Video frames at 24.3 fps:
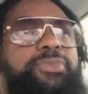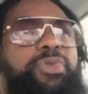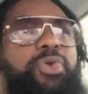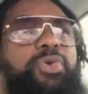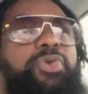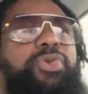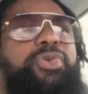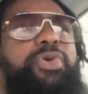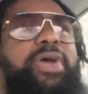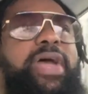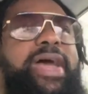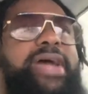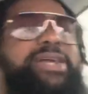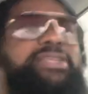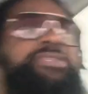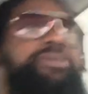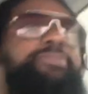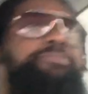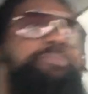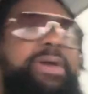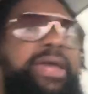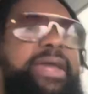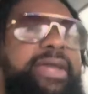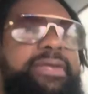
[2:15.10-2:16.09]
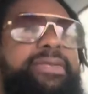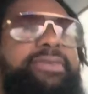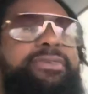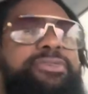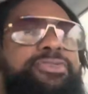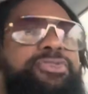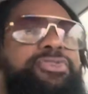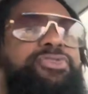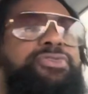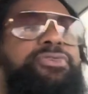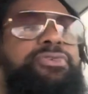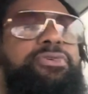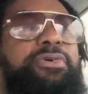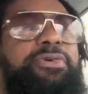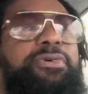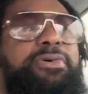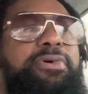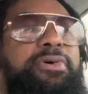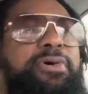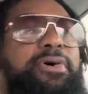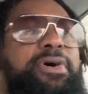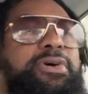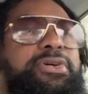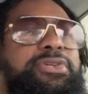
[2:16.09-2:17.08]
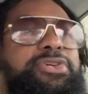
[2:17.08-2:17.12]
You had to make
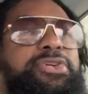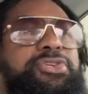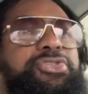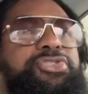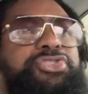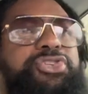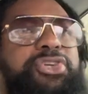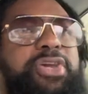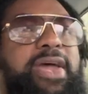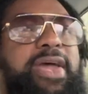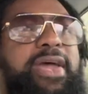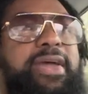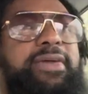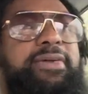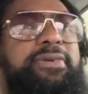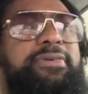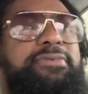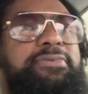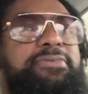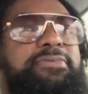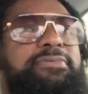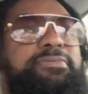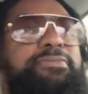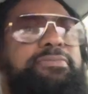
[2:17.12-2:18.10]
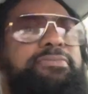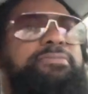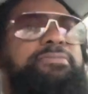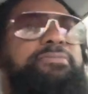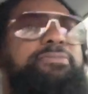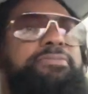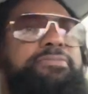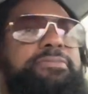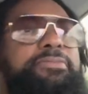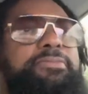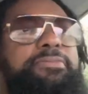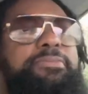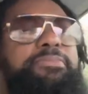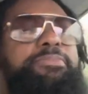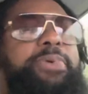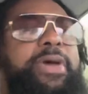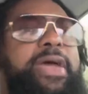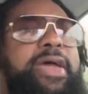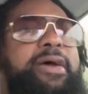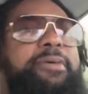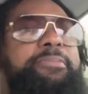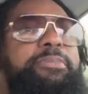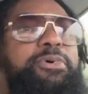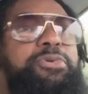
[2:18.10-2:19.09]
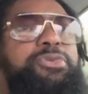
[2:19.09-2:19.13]
check
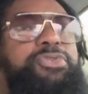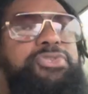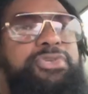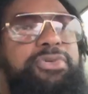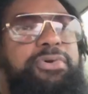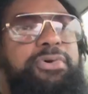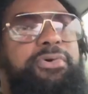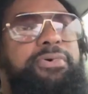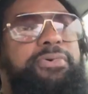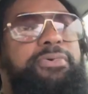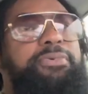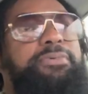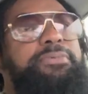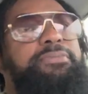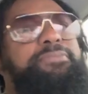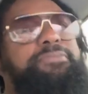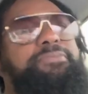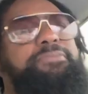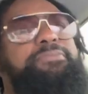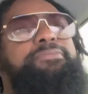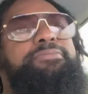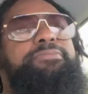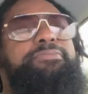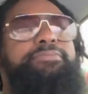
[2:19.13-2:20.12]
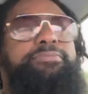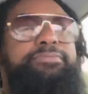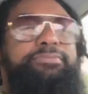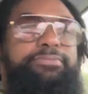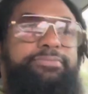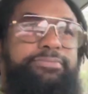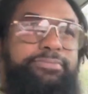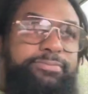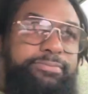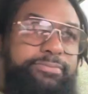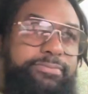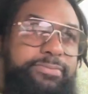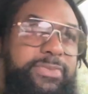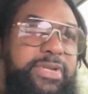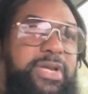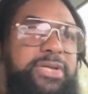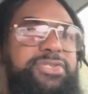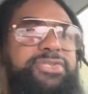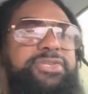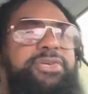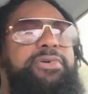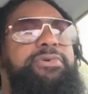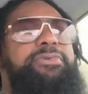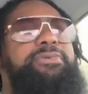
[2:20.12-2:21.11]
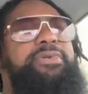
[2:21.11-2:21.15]
payable to a
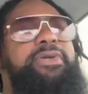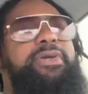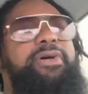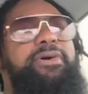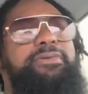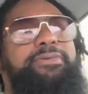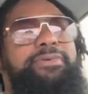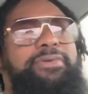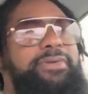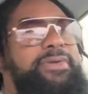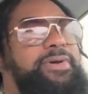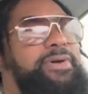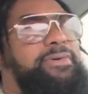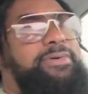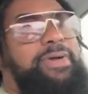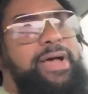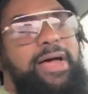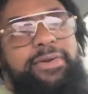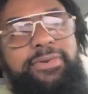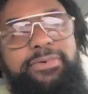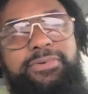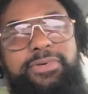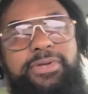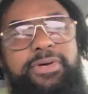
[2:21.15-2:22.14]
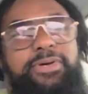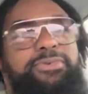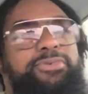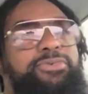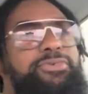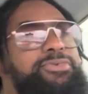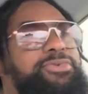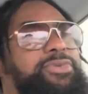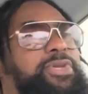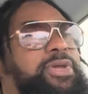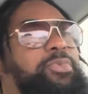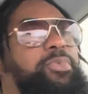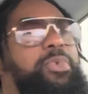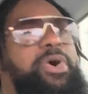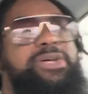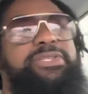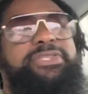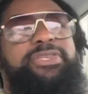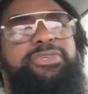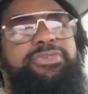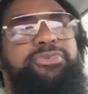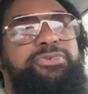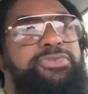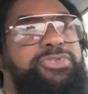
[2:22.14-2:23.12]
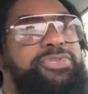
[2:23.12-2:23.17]
certain, you know, I don't know. It
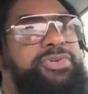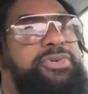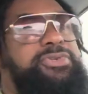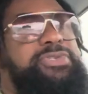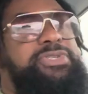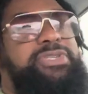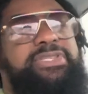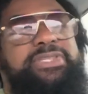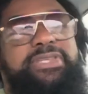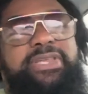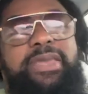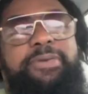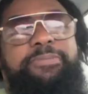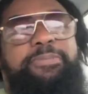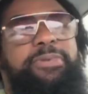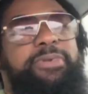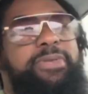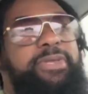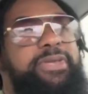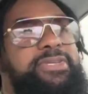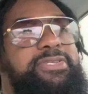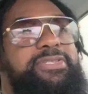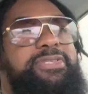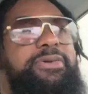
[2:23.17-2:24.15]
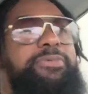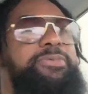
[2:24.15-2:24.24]
wasn't New Jersey State Police.